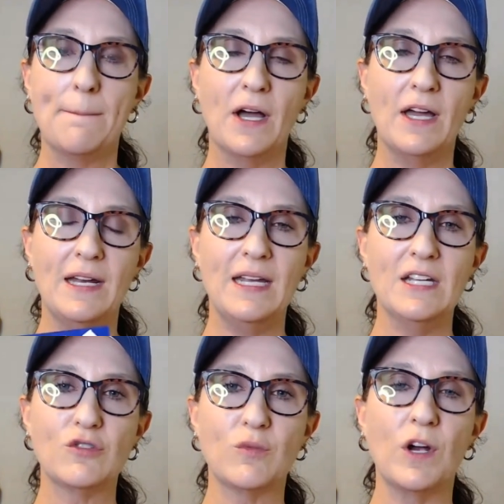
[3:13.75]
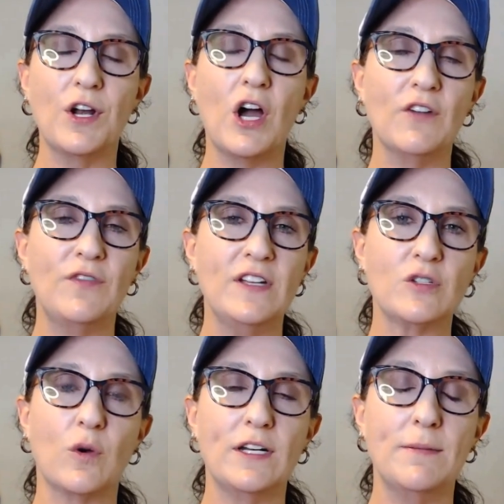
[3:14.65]
but his runoff is
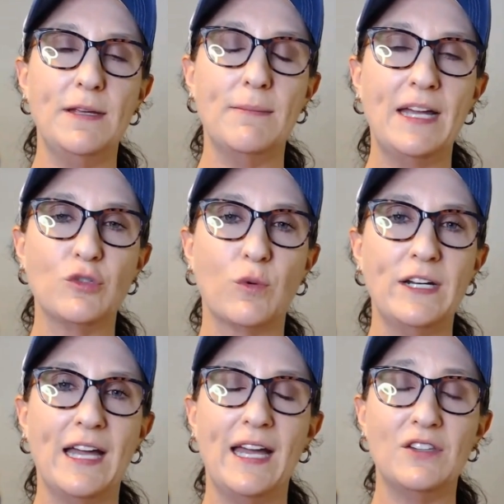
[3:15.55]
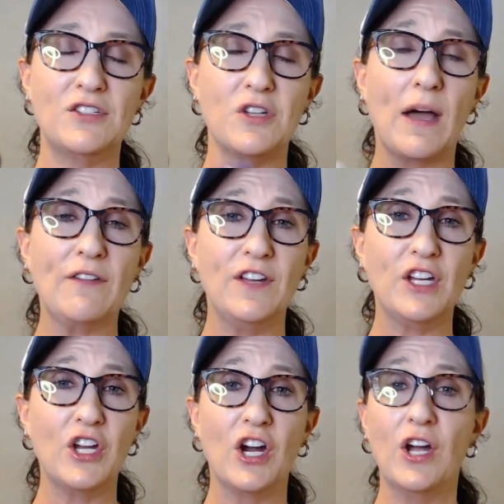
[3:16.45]
going to be May 28th. So I
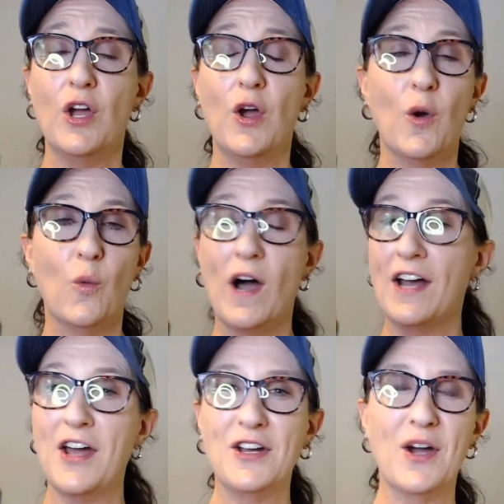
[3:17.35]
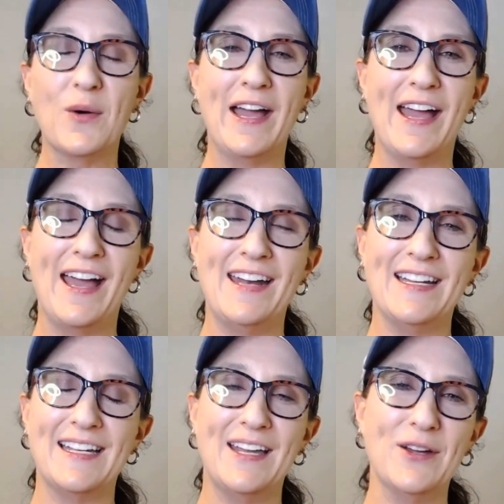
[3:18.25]
figure, why not go ahead
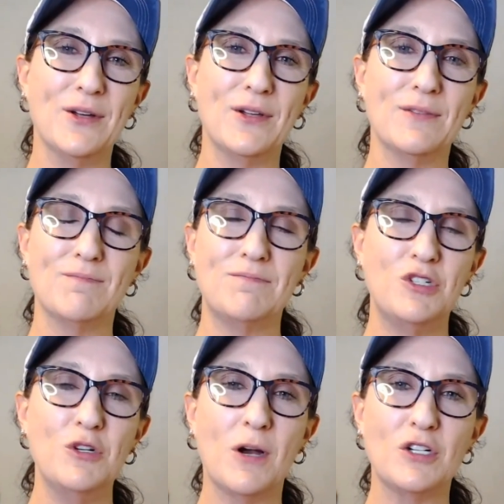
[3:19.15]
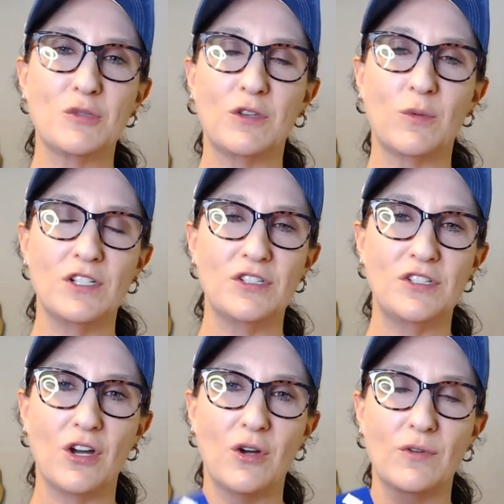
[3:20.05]
and kill 2 birds with 1
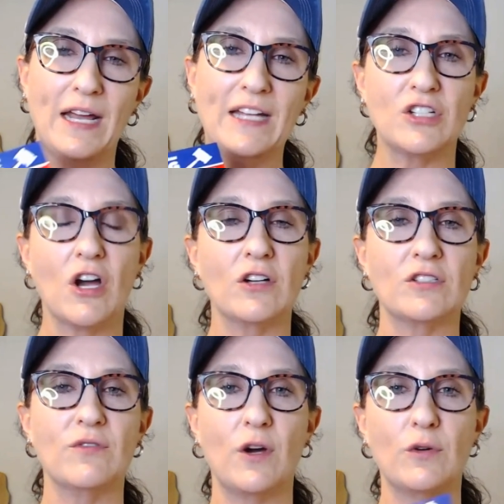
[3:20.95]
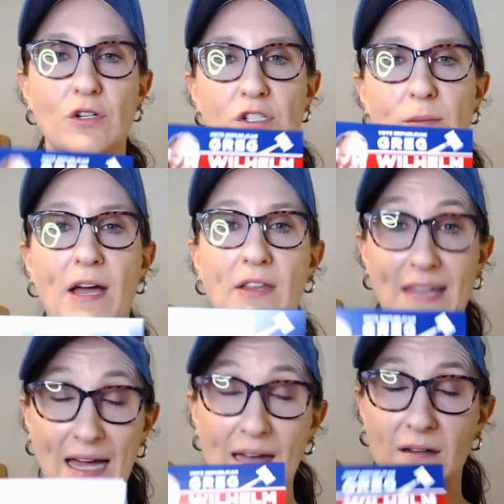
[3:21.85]
stone and talk to voters about
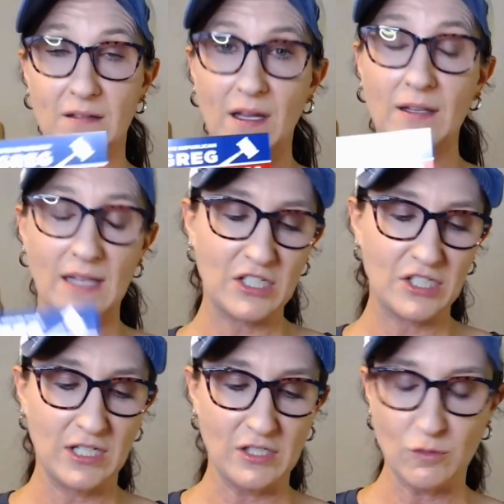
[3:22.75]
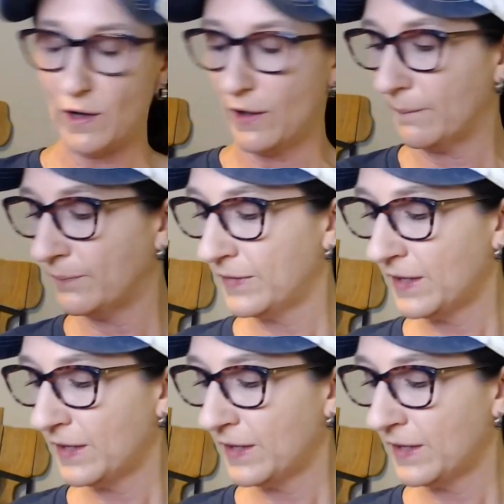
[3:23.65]
that election as well.